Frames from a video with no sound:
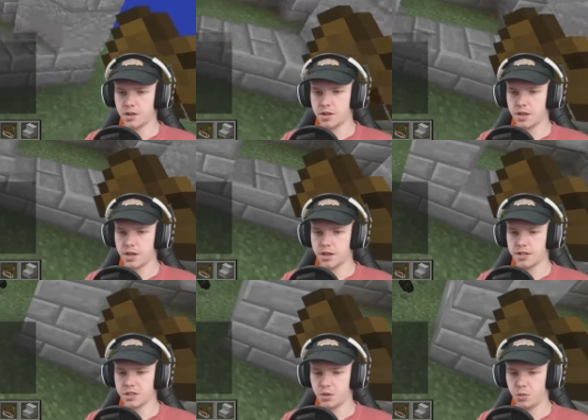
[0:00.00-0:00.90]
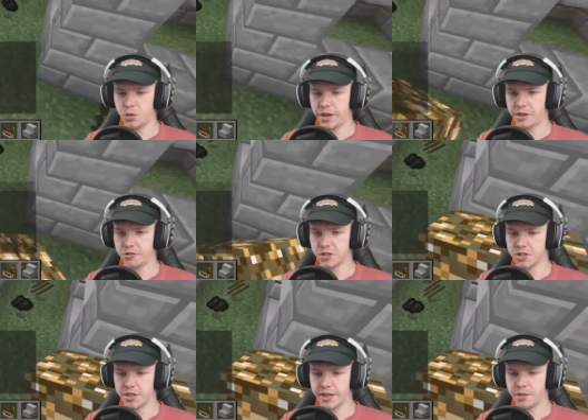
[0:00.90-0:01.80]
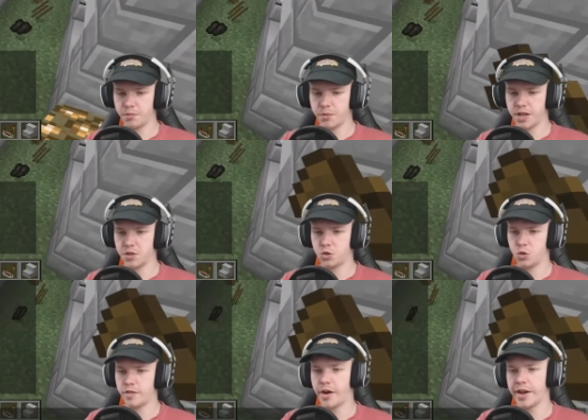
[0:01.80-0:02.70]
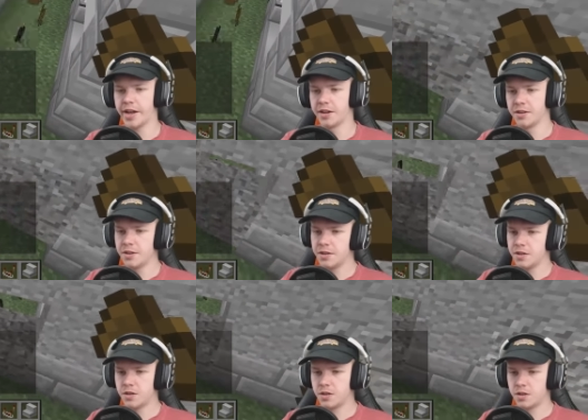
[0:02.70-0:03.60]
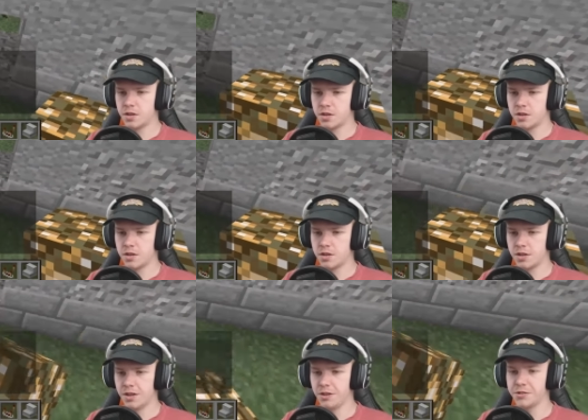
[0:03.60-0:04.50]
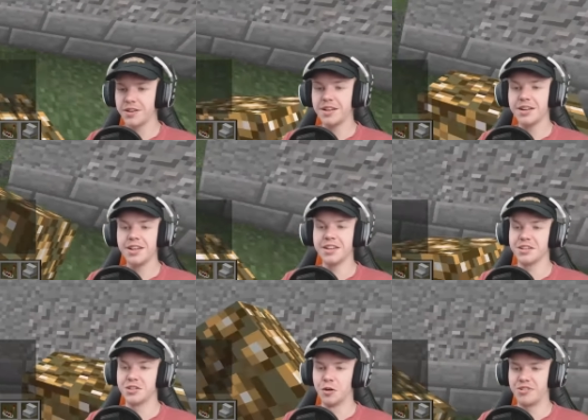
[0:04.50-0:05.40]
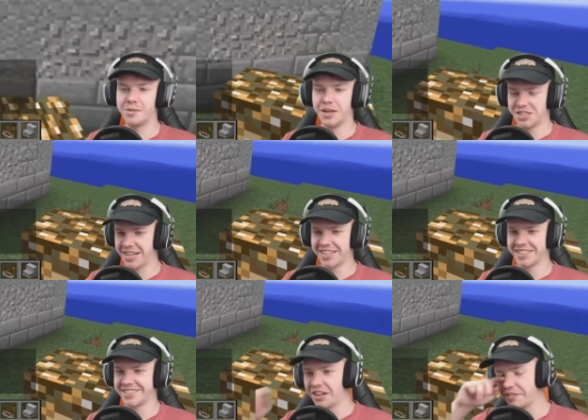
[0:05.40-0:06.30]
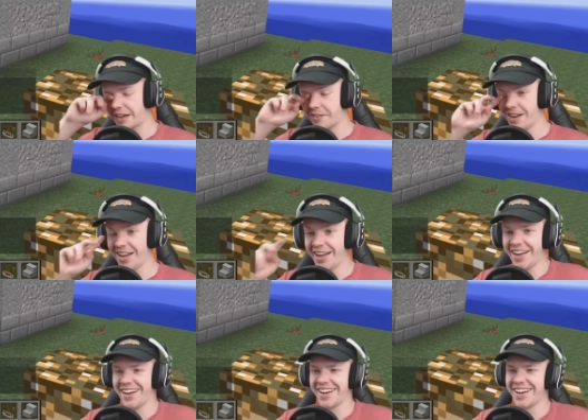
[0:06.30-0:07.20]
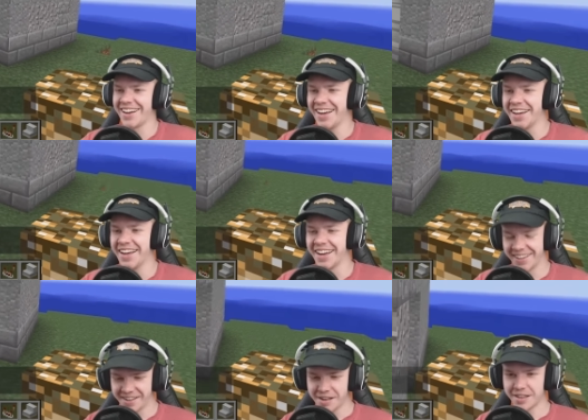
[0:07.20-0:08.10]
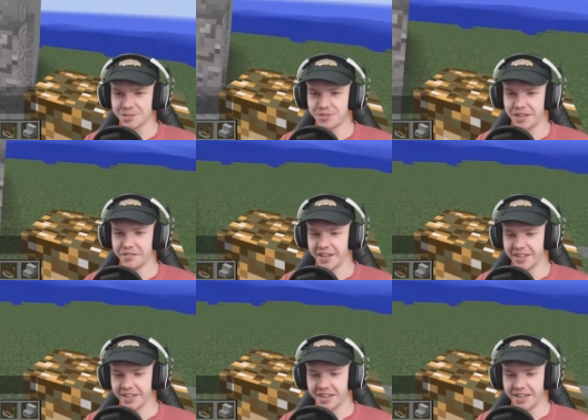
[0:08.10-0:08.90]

Uh, let's go all the way across and then I can cut the door out again. Oh, the door pretty much cut itself out. That's pretty funny.